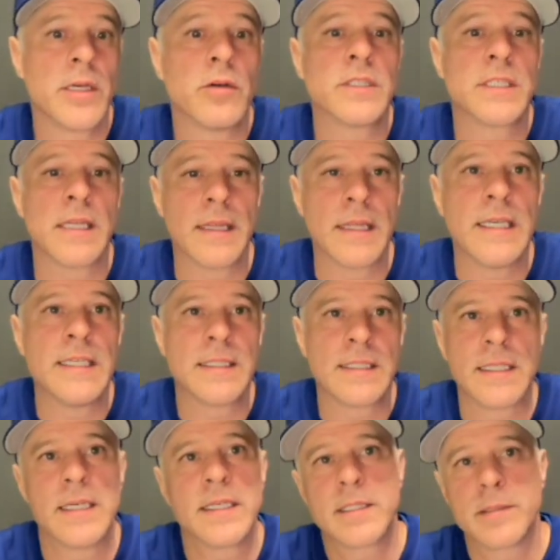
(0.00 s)
goes at
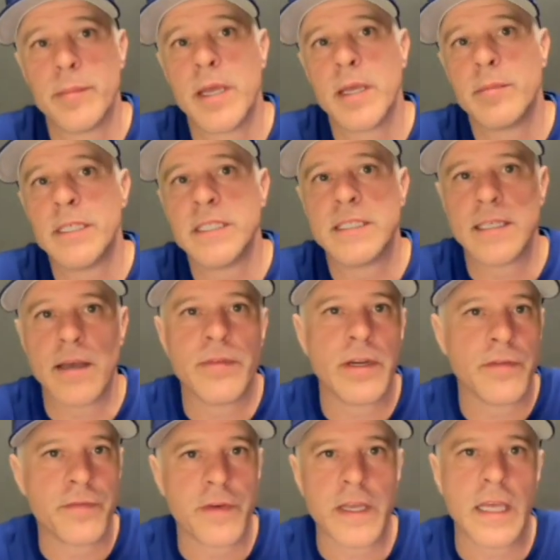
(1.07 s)
least 6, maybe 7
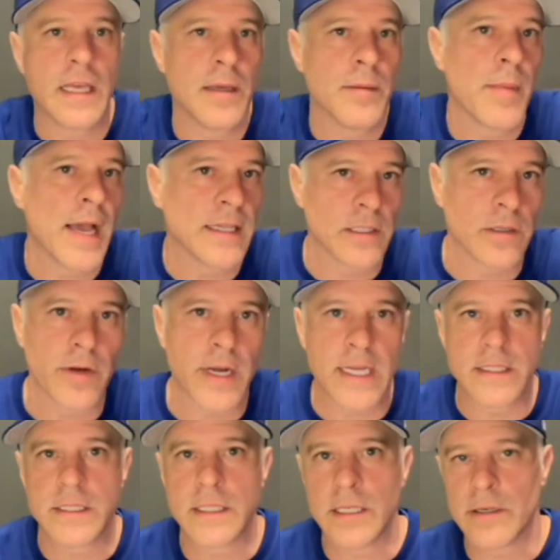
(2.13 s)
if Hakeem has a
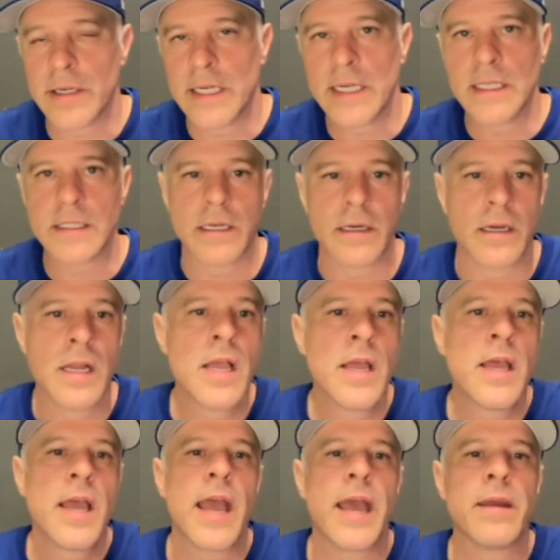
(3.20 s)
great series. And
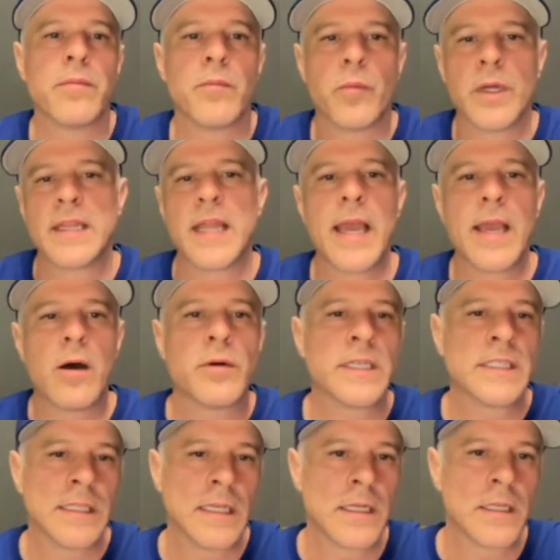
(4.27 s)
what they
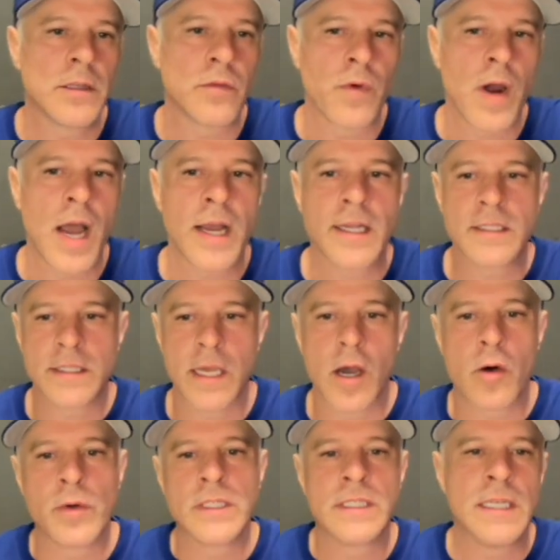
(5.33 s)
always needed, the Rockets, they
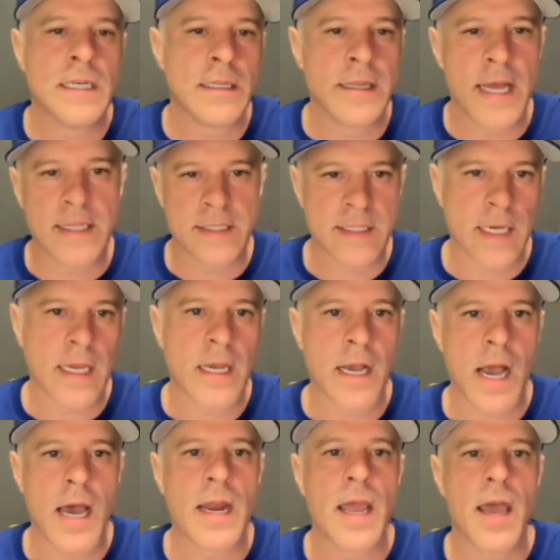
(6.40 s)
always needed that second
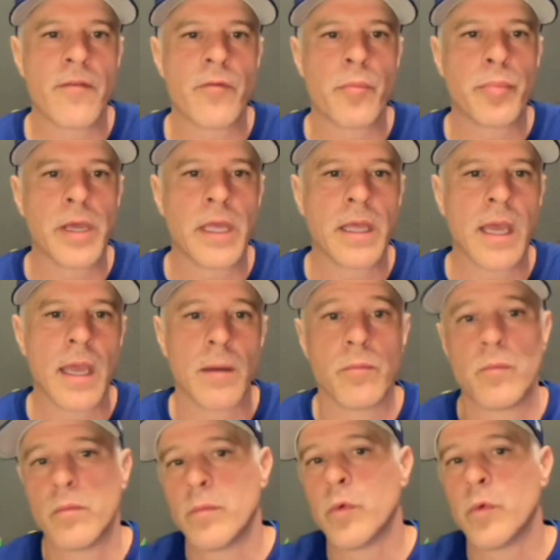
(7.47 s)
guy to have a big game.